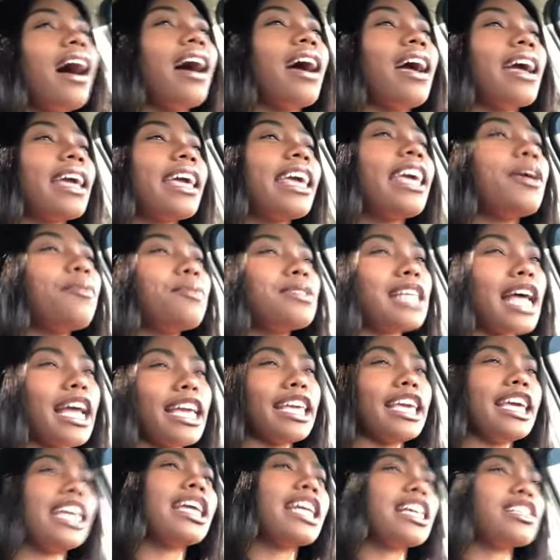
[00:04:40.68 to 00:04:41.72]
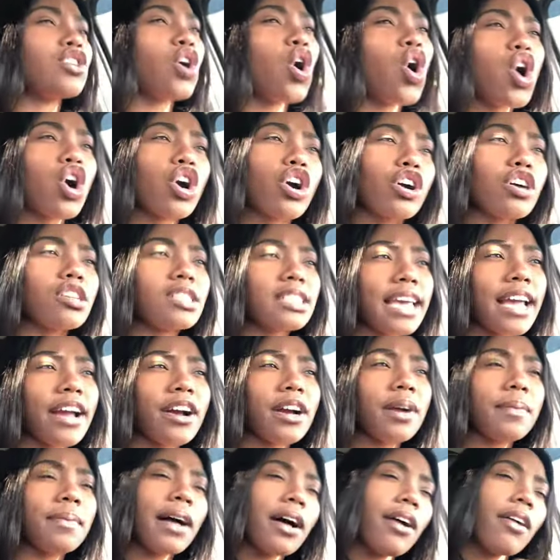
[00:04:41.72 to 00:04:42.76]
he was like, yeah, that's all girls
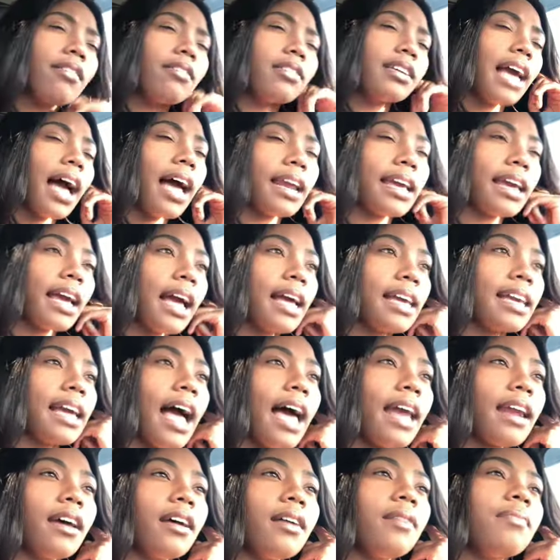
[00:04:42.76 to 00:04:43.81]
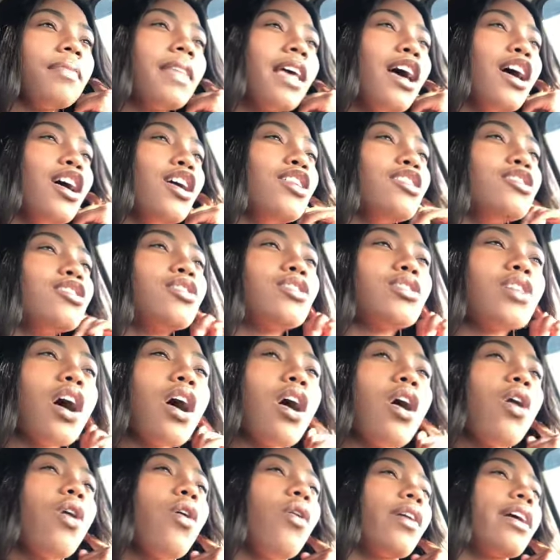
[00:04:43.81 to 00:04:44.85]
care about. Yada yada yada.
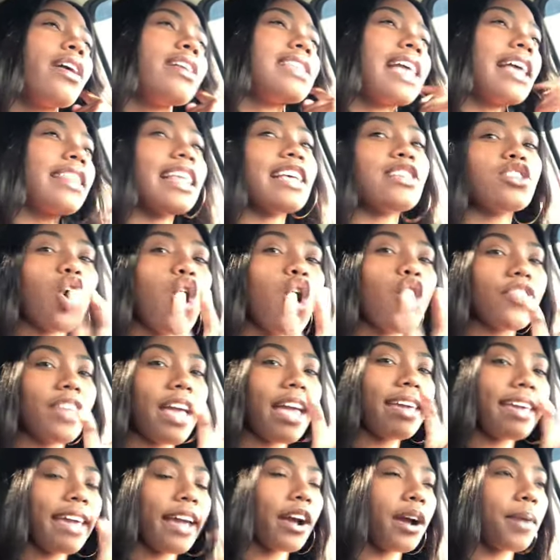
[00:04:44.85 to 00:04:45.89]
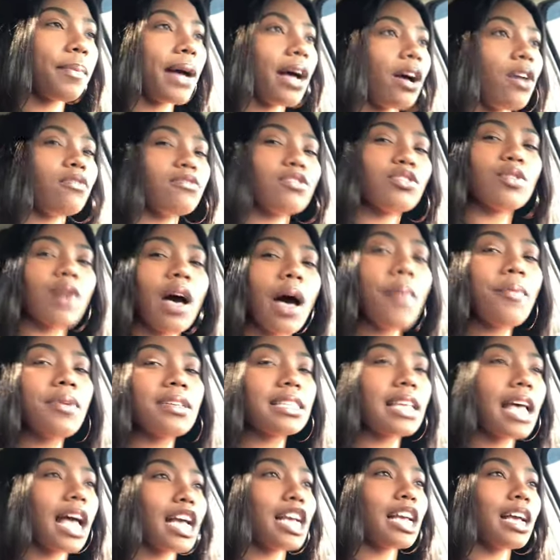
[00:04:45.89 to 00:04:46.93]
So he's like, that's all they care about. So I was
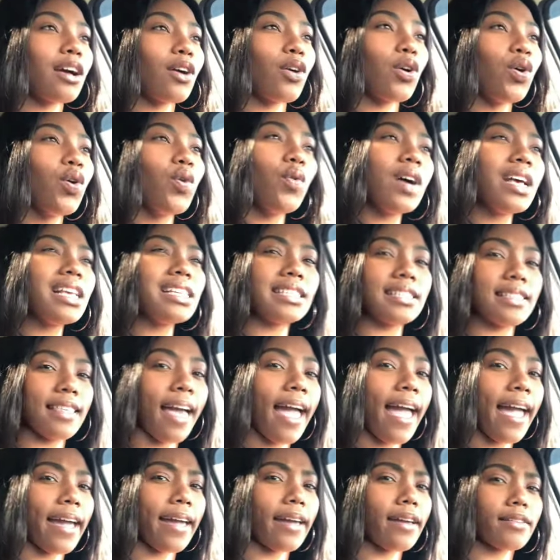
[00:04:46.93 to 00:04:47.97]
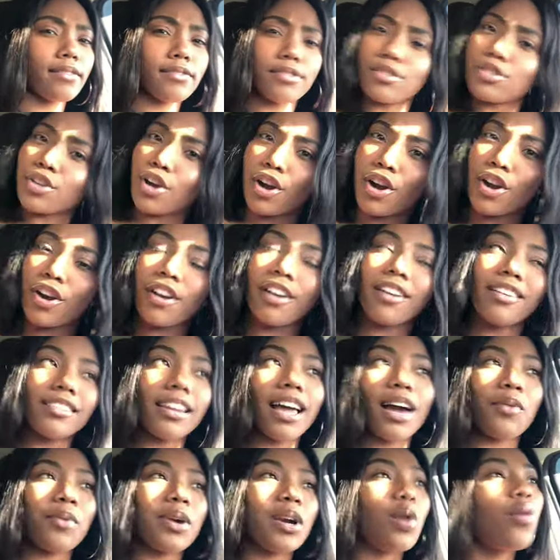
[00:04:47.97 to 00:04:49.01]
like, who is they, sir?
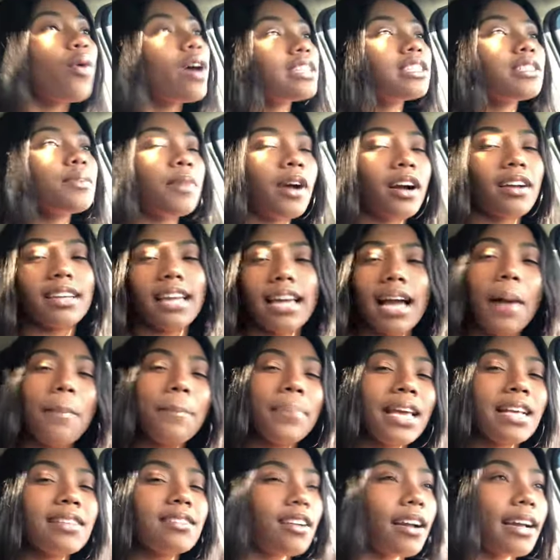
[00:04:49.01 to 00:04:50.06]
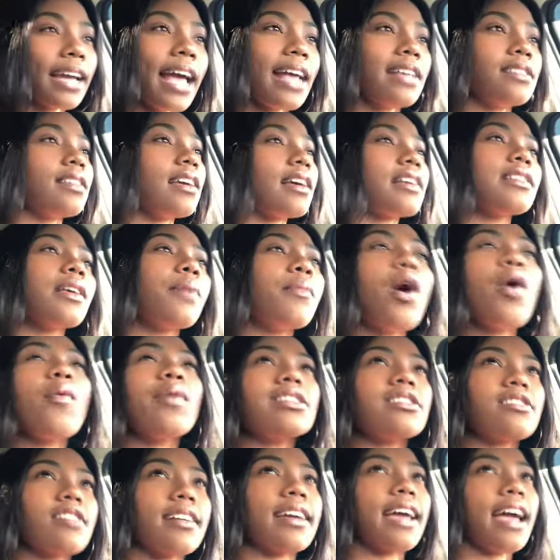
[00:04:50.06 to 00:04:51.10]
Like with a question mark. Like I'm being sarcastic because I'm
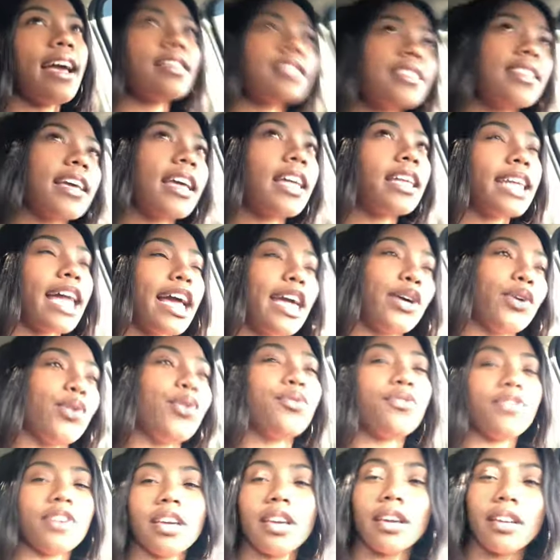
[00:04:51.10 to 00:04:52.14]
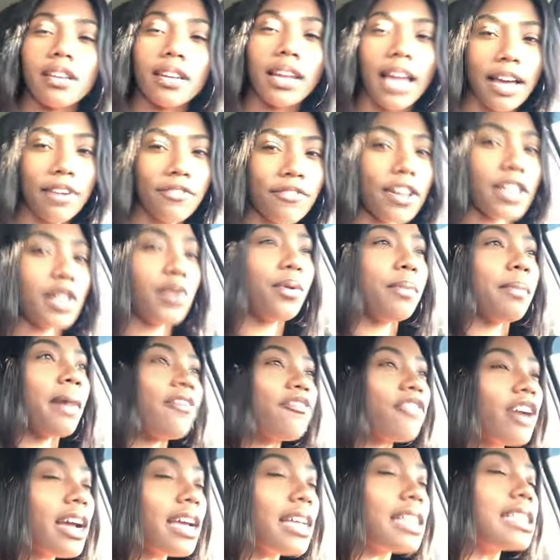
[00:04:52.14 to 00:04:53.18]
always sarcastic and like goofy and like funny with my
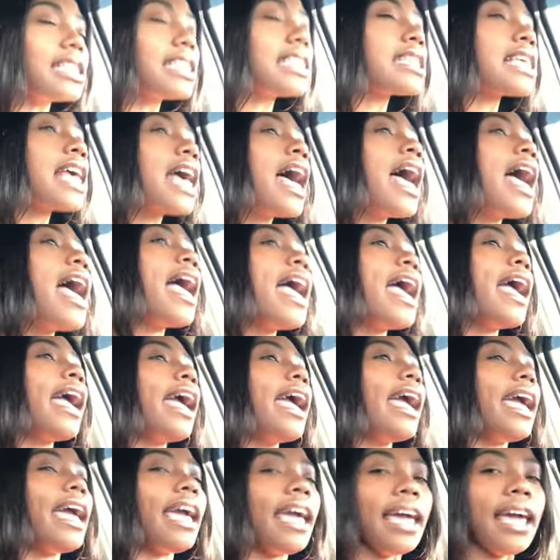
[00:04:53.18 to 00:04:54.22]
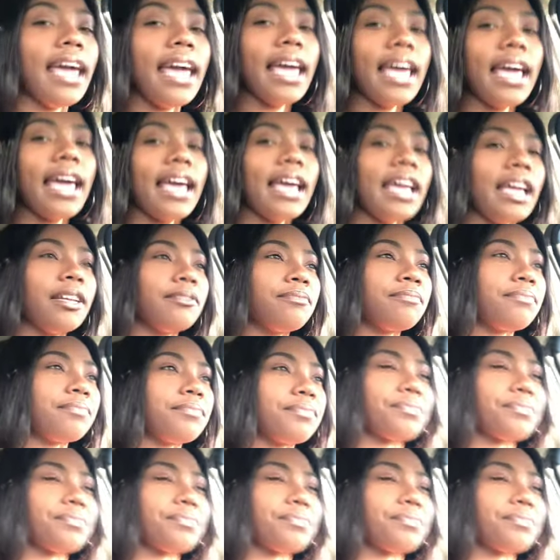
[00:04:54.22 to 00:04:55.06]
friends. And